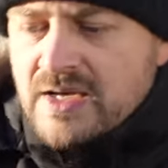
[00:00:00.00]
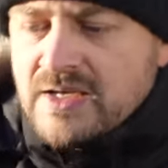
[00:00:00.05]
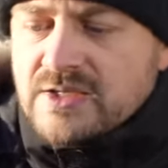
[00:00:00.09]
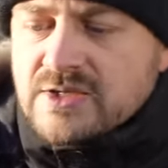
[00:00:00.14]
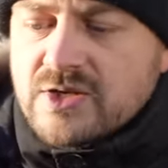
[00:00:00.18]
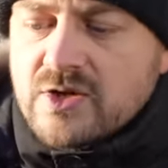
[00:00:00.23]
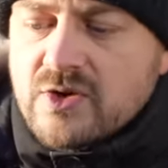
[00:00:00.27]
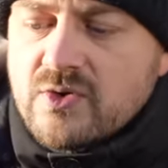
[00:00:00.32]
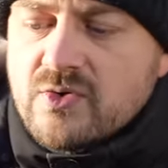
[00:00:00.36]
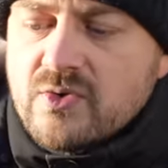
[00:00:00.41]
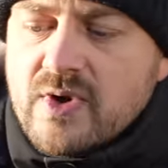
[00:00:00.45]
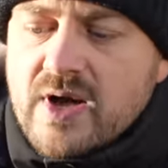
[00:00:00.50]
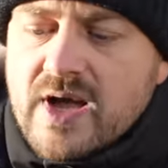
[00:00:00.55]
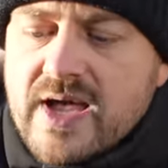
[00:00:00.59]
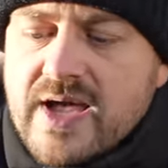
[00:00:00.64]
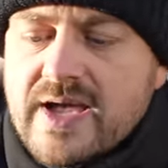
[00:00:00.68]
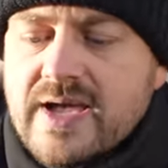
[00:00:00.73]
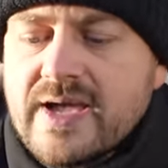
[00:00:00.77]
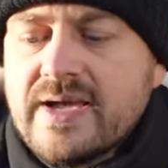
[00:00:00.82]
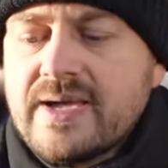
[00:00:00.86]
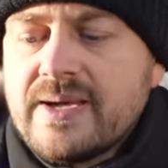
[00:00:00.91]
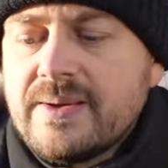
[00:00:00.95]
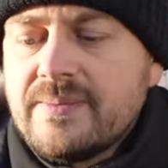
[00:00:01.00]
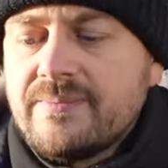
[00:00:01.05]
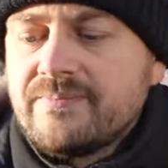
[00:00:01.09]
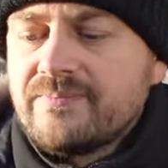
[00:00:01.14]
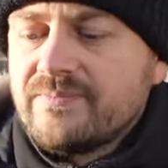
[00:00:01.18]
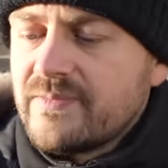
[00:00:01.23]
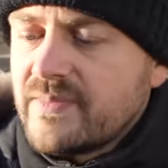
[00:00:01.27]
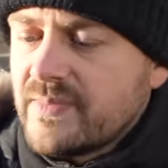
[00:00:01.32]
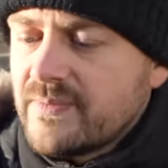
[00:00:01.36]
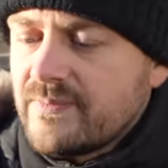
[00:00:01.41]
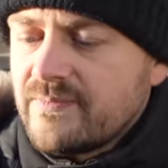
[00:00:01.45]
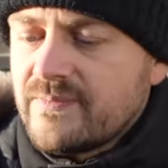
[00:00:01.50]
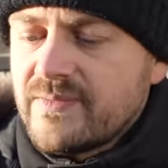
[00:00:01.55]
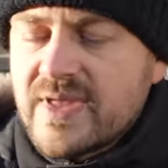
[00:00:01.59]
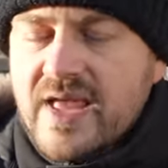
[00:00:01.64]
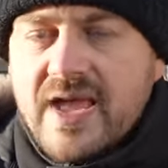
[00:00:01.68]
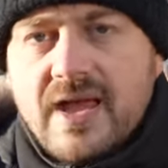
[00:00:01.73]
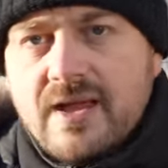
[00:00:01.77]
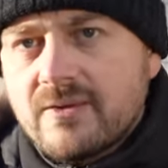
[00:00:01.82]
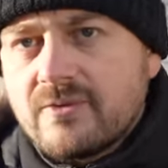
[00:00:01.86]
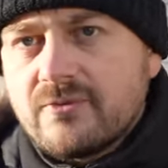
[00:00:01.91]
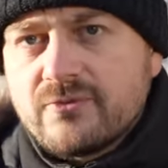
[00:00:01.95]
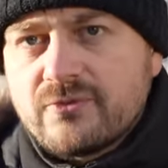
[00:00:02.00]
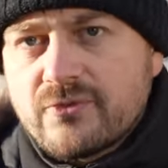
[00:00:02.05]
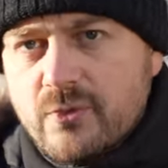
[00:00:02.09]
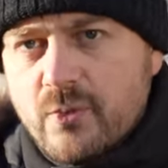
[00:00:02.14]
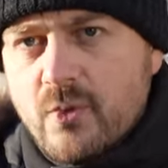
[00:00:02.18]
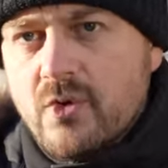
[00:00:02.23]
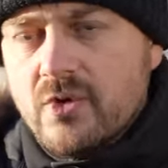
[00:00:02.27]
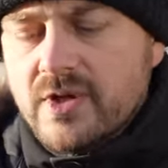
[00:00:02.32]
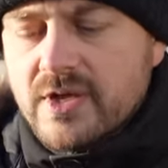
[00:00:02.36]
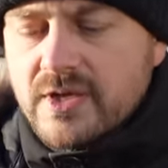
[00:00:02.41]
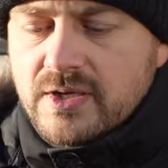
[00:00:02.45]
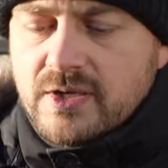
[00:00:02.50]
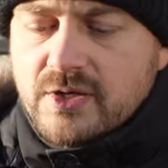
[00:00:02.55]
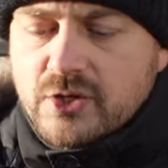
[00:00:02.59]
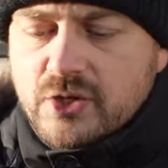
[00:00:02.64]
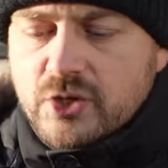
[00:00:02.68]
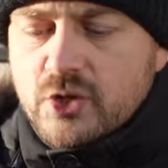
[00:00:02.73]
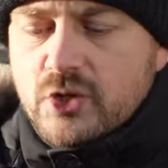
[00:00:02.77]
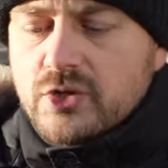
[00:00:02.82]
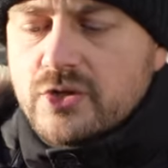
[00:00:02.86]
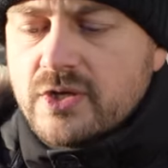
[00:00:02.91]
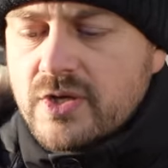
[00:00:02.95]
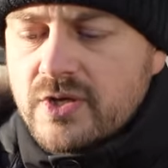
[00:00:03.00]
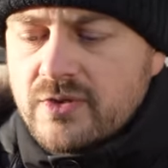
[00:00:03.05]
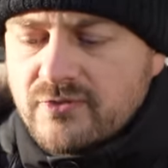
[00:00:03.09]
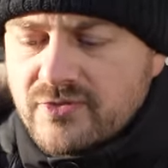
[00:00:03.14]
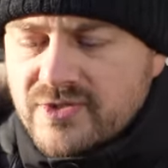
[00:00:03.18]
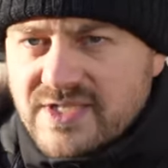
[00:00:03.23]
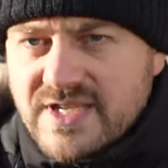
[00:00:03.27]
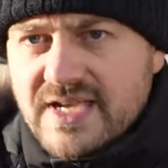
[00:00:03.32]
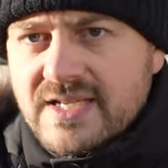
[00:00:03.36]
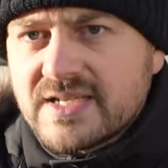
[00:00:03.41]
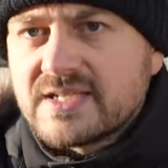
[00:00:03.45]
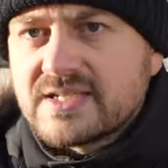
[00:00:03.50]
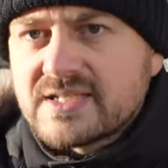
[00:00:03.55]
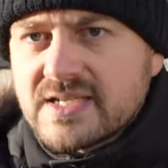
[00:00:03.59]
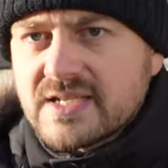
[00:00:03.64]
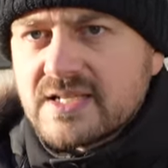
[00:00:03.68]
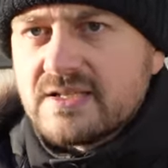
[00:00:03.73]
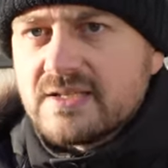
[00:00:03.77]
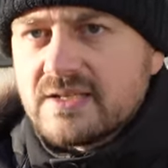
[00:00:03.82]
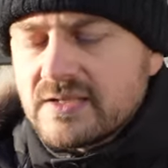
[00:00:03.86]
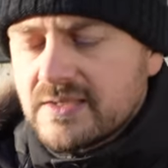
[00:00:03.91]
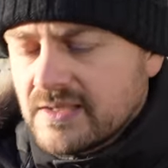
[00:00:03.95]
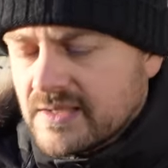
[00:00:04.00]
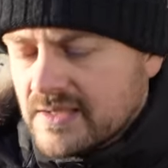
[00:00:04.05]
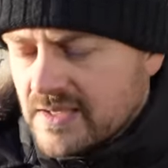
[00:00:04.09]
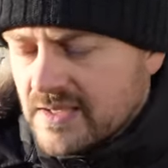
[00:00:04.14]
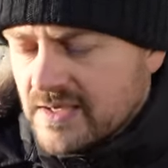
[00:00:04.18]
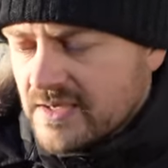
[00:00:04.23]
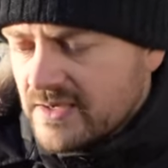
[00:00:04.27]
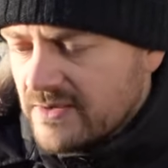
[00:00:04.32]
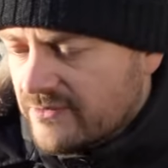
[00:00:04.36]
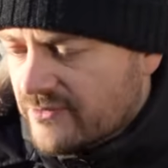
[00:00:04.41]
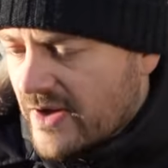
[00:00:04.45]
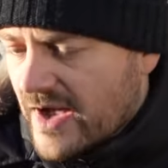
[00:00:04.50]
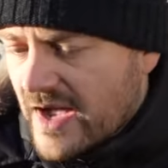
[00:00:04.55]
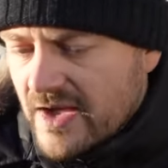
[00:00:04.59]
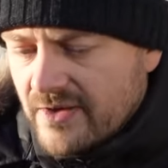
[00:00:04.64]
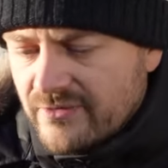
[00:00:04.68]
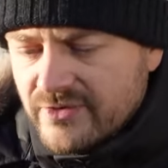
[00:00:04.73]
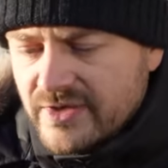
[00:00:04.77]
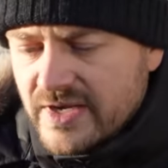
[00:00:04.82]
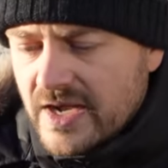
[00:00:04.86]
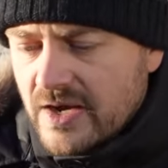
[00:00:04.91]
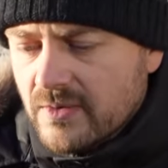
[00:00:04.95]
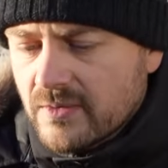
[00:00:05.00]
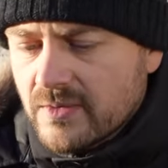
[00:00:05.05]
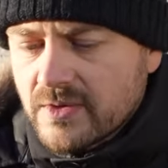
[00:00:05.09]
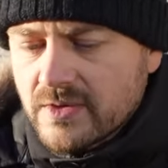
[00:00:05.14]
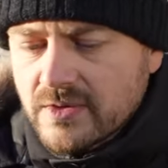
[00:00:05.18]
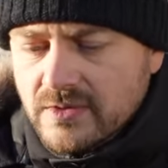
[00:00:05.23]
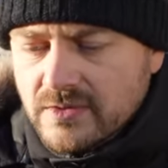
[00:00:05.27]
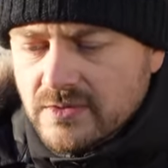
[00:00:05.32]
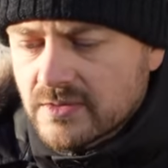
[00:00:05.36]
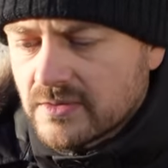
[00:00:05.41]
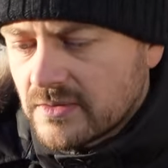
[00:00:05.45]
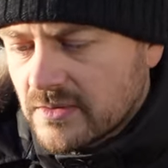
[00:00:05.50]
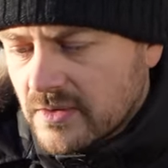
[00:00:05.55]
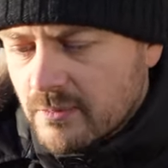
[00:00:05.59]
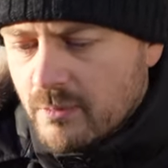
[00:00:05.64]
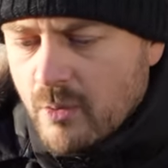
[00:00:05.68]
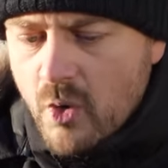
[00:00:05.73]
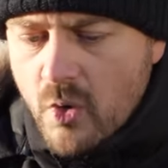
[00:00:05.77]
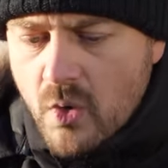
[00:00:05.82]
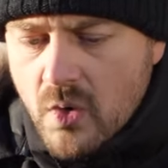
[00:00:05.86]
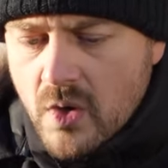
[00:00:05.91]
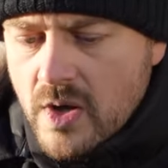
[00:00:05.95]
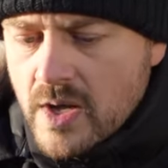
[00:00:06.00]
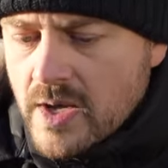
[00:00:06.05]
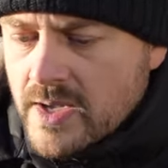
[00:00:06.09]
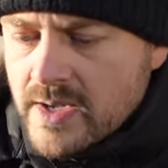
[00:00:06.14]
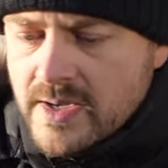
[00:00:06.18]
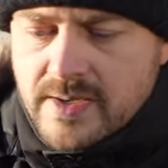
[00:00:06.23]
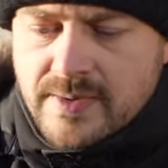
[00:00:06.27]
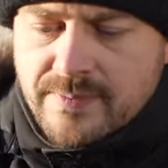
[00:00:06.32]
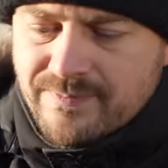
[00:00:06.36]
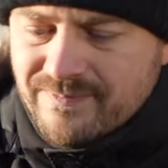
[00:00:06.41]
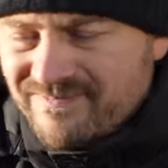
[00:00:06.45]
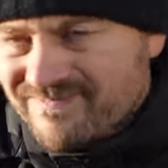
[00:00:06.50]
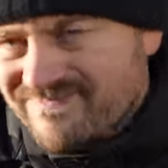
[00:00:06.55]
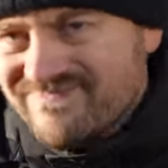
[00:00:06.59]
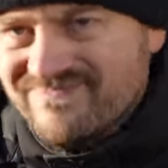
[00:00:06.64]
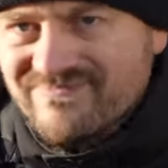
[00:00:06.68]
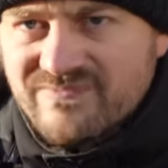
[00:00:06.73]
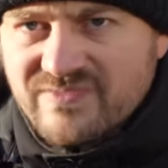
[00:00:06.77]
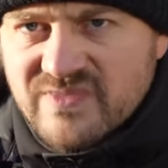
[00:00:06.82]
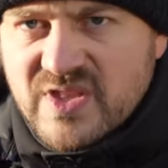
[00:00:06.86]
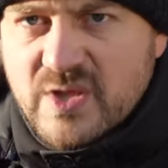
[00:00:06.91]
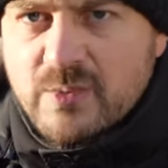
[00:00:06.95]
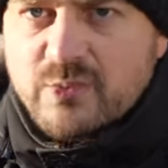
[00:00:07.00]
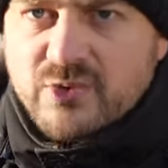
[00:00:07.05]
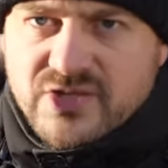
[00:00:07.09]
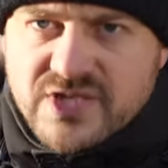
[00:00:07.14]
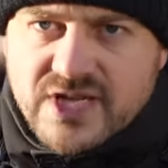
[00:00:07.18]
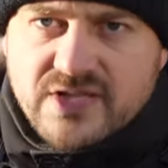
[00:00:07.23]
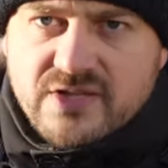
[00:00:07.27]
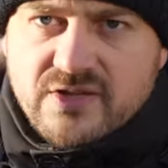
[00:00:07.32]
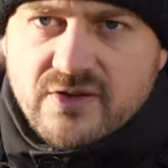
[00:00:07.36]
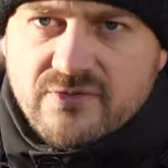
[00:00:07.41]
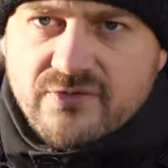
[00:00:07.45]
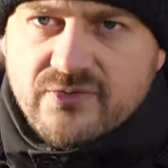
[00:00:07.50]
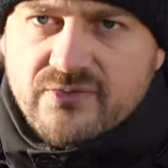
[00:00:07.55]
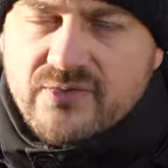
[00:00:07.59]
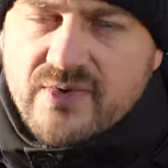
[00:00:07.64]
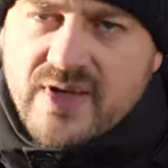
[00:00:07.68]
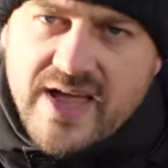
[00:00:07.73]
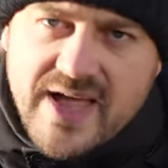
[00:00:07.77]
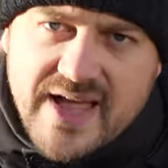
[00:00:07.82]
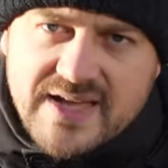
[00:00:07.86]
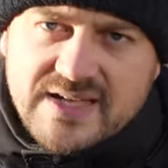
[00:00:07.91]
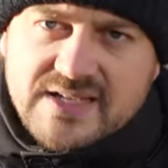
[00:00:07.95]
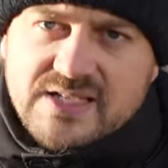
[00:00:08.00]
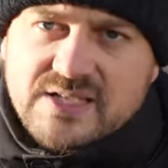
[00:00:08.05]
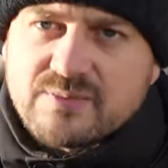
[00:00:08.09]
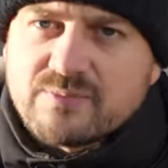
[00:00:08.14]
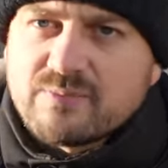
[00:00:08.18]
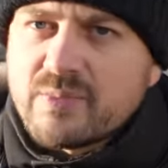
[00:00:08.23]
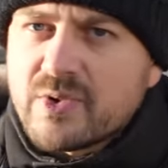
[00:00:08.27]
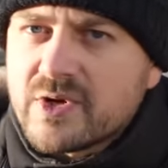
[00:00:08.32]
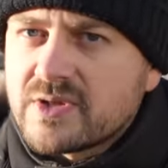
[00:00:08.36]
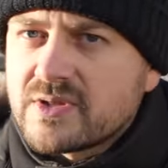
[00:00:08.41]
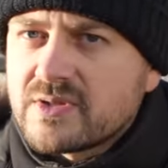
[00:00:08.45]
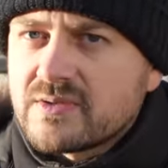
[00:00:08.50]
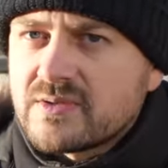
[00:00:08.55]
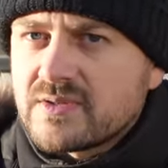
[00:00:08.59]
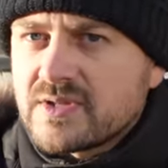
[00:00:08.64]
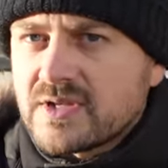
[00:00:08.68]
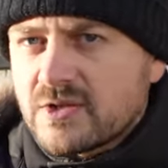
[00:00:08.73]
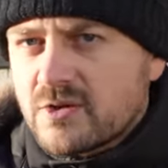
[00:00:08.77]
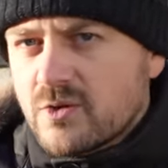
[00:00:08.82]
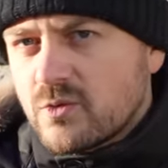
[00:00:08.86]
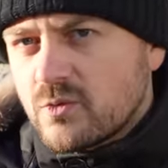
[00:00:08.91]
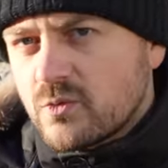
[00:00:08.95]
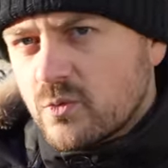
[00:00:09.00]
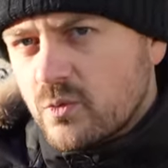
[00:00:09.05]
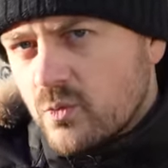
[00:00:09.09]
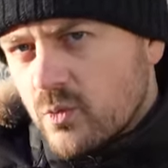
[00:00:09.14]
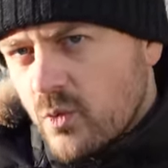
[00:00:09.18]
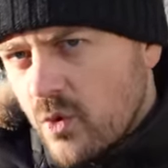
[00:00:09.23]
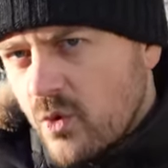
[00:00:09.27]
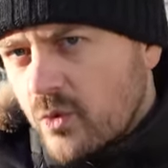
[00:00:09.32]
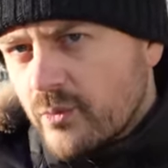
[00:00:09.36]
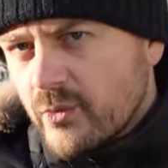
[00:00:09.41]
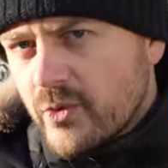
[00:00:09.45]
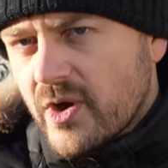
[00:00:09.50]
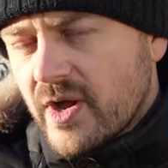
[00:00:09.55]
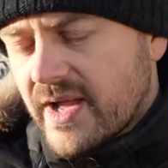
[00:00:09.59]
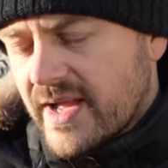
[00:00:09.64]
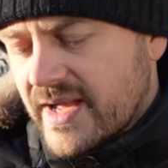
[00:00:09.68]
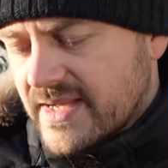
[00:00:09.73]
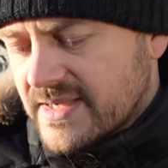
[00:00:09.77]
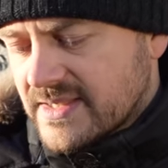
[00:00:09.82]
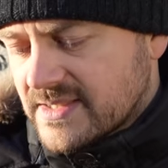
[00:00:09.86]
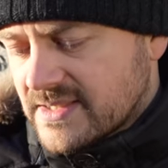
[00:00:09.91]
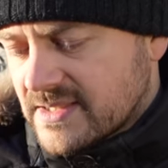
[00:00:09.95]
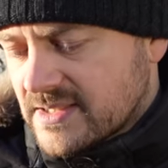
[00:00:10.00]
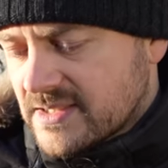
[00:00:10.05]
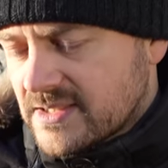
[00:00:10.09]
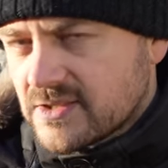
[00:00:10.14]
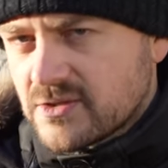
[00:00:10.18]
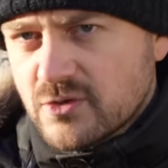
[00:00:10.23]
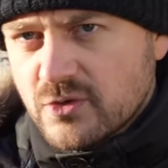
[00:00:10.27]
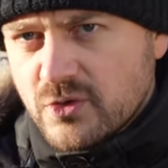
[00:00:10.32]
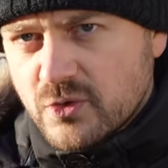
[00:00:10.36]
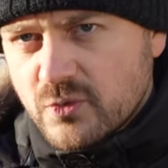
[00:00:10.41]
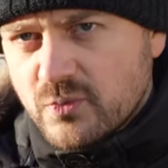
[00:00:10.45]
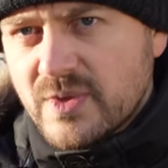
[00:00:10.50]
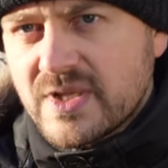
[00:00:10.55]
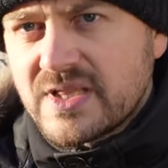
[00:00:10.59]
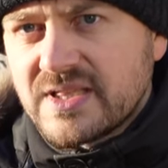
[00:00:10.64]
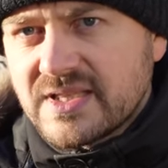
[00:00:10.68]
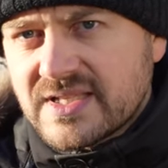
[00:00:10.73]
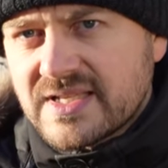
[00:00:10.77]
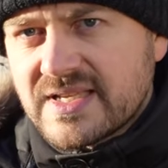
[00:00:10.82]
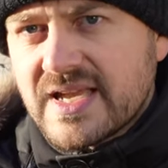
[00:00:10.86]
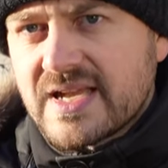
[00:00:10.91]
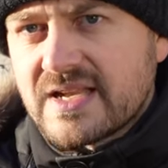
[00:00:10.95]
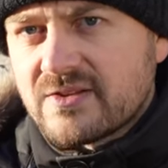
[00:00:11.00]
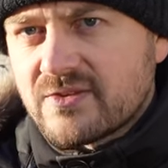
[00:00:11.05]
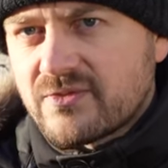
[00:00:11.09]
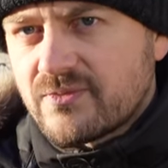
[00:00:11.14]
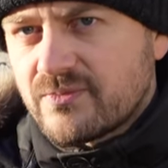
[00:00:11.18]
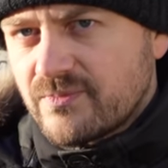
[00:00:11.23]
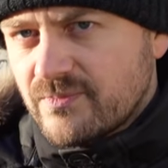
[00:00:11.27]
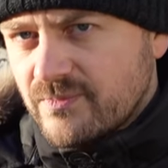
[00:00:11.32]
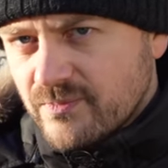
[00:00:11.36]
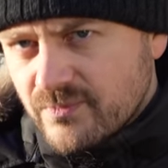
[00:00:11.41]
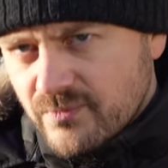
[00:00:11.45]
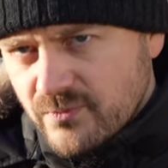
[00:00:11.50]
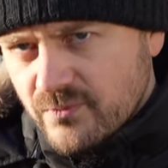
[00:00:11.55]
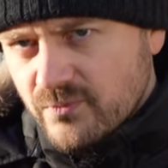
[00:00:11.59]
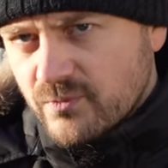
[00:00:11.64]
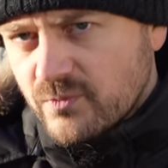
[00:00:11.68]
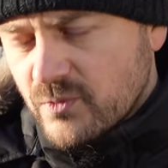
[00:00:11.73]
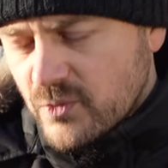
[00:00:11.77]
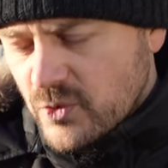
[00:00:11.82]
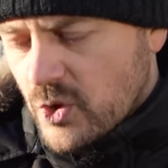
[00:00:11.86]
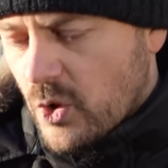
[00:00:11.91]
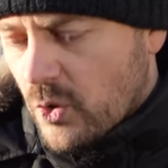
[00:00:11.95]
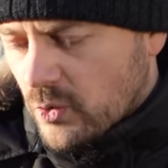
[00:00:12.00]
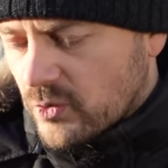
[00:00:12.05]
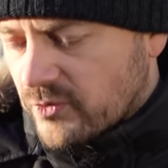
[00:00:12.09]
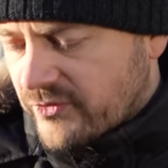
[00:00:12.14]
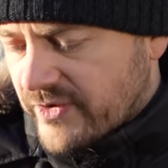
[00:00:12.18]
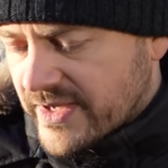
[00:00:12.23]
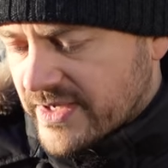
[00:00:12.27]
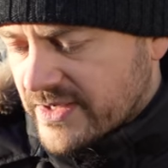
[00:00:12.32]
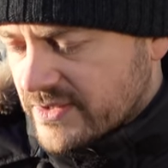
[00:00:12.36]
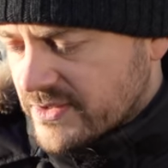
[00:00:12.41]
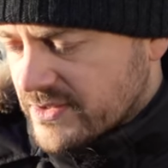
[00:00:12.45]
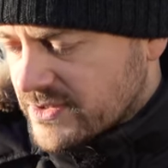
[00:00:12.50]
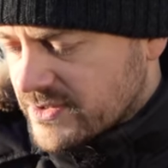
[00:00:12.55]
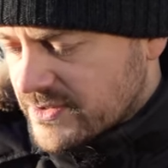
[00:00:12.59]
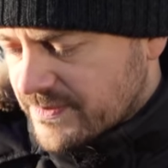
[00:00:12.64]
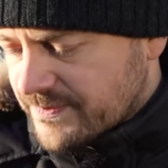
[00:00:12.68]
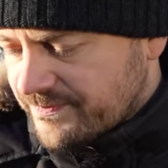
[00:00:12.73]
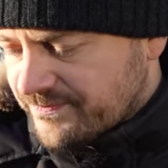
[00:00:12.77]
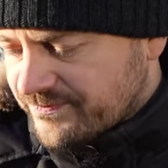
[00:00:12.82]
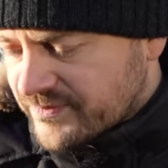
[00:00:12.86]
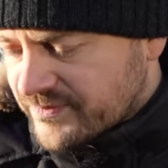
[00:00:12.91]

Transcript: So yeah, for walking, good. For standing still for half an hour or more, they protect your hands, but they don't warm your hands. So you will get cold fingers.